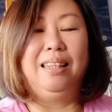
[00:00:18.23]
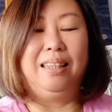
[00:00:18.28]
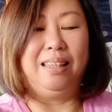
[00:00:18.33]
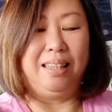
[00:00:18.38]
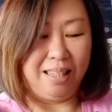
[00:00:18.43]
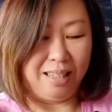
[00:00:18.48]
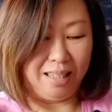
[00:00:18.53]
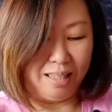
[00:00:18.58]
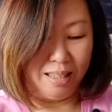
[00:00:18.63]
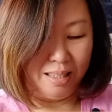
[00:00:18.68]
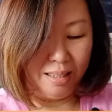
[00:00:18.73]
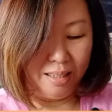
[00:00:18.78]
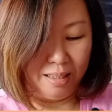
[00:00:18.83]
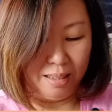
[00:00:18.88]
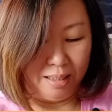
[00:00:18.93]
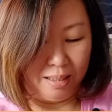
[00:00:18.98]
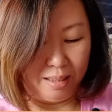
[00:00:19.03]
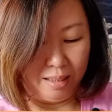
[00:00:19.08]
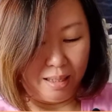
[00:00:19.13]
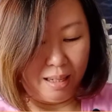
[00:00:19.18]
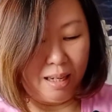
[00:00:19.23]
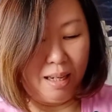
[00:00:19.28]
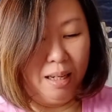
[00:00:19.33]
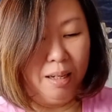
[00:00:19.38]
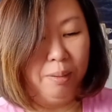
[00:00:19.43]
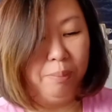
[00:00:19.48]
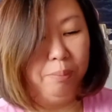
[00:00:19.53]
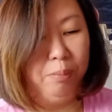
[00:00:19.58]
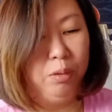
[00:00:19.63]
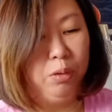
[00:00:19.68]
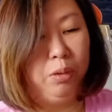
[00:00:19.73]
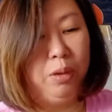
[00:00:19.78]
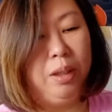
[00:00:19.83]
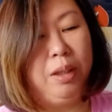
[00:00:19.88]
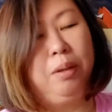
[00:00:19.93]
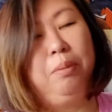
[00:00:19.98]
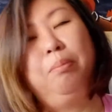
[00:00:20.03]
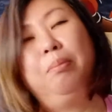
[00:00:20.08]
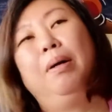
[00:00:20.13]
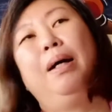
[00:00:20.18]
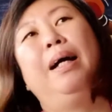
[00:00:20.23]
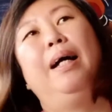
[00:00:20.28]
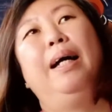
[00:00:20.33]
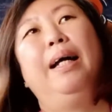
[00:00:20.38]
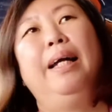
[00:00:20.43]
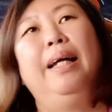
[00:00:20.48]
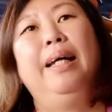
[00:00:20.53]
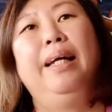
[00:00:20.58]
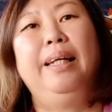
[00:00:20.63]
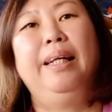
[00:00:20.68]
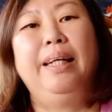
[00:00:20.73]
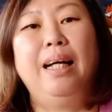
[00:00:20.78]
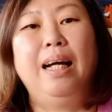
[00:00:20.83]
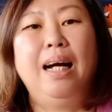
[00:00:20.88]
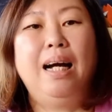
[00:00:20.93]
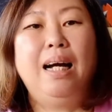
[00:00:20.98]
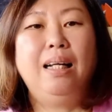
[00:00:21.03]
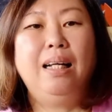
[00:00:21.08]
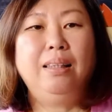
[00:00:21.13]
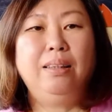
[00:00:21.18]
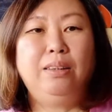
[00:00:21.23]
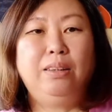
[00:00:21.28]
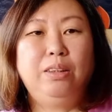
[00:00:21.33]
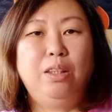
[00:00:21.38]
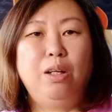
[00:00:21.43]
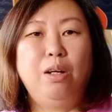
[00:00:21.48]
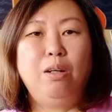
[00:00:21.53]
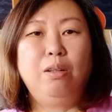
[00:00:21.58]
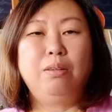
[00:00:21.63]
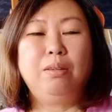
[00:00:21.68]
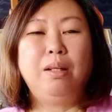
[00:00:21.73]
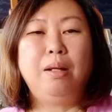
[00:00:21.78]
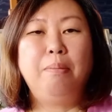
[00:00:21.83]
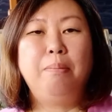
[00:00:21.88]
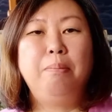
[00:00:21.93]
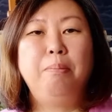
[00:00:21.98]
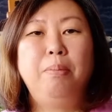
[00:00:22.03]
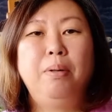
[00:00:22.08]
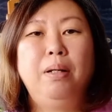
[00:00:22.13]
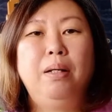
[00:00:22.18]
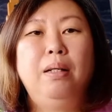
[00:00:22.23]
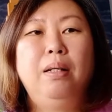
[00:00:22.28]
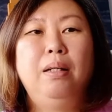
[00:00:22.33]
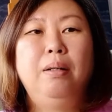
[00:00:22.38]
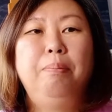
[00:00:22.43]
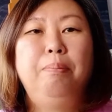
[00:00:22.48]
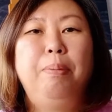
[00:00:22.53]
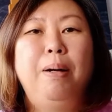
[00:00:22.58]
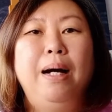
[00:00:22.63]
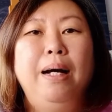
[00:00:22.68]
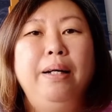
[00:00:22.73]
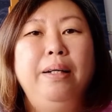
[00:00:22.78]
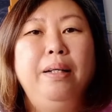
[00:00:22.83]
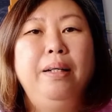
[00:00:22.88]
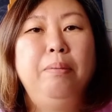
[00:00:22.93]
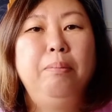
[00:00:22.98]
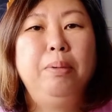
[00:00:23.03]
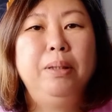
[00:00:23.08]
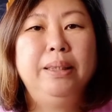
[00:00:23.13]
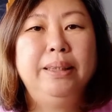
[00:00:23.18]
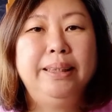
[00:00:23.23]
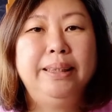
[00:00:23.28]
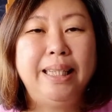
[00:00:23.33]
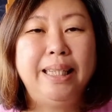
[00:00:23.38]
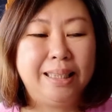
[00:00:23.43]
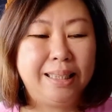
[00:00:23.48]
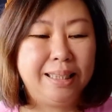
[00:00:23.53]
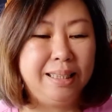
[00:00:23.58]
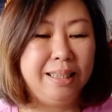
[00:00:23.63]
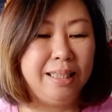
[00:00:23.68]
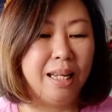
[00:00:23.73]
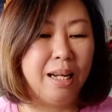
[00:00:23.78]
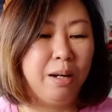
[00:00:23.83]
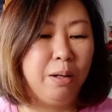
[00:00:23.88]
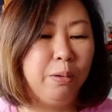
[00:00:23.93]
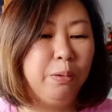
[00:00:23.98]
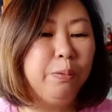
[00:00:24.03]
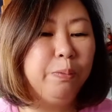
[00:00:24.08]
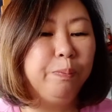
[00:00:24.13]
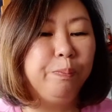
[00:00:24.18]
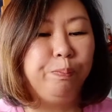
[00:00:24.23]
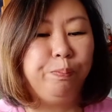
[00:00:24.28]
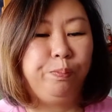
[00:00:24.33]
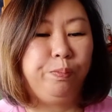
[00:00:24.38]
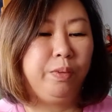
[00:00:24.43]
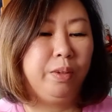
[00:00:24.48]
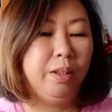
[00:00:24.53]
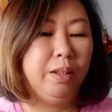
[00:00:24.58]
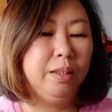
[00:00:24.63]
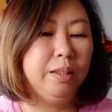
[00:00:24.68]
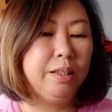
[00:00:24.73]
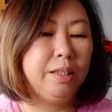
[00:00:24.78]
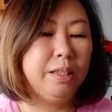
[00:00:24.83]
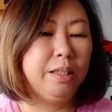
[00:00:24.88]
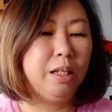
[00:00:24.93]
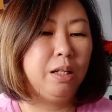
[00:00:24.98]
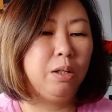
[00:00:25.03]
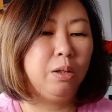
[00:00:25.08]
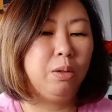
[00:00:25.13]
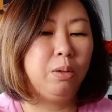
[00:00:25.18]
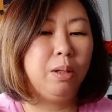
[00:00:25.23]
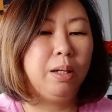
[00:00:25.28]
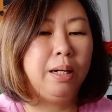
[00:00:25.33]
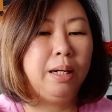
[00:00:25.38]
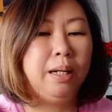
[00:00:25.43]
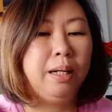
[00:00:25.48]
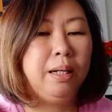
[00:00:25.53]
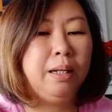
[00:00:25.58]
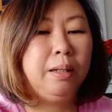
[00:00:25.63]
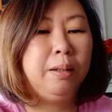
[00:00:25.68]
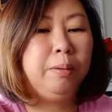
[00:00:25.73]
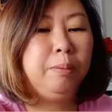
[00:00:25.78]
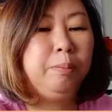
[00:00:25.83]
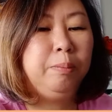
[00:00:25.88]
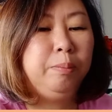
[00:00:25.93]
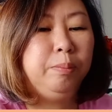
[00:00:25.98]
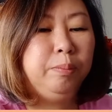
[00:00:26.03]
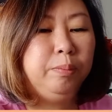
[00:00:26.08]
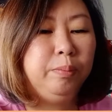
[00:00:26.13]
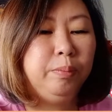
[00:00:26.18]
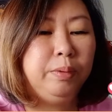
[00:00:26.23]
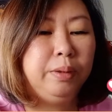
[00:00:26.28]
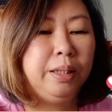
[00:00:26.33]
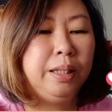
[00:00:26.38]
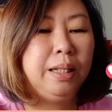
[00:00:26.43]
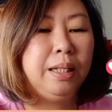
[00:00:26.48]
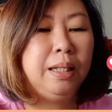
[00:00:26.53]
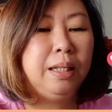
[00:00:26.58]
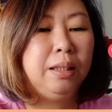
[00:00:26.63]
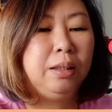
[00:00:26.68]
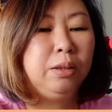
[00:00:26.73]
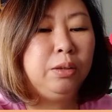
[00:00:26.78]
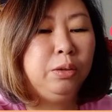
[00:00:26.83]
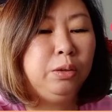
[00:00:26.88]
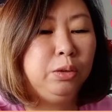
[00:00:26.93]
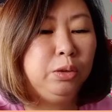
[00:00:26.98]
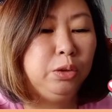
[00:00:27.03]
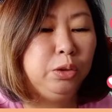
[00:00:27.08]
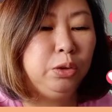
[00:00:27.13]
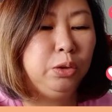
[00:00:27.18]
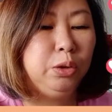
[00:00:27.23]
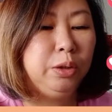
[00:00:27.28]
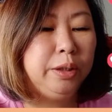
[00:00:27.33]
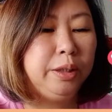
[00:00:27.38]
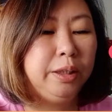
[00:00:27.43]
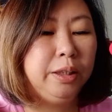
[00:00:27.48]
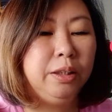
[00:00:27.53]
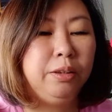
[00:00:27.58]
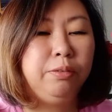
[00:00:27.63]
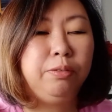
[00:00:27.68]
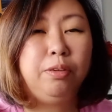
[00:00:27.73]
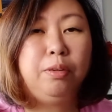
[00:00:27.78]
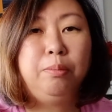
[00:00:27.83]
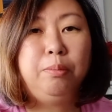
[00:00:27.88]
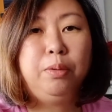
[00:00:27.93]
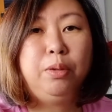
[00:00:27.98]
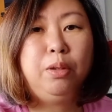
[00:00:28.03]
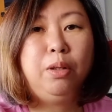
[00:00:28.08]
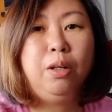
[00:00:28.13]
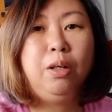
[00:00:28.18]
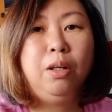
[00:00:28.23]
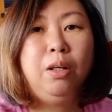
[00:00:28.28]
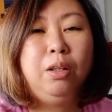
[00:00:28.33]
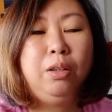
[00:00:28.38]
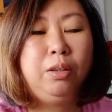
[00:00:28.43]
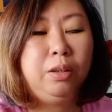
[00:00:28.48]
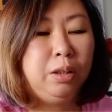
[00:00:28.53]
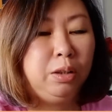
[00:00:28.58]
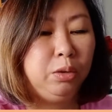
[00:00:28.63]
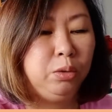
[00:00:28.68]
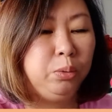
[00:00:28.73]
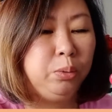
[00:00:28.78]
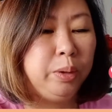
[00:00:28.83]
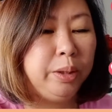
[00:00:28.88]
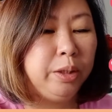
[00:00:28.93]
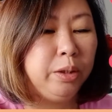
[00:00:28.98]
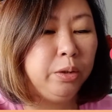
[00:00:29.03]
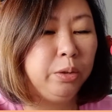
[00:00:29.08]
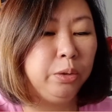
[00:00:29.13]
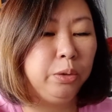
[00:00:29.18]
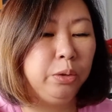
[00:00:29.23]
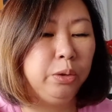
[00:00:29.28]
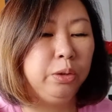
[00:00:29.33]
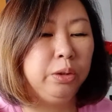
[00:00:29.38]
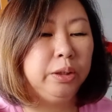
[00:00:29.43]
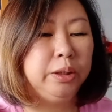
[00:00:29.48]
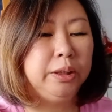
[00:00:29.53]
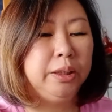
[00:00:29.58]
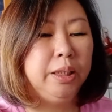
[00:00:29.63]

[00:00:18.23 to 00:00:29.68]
Okay, I'm doing my art talk part number 6 now. So yeah, good to hear from you all. You're doing good.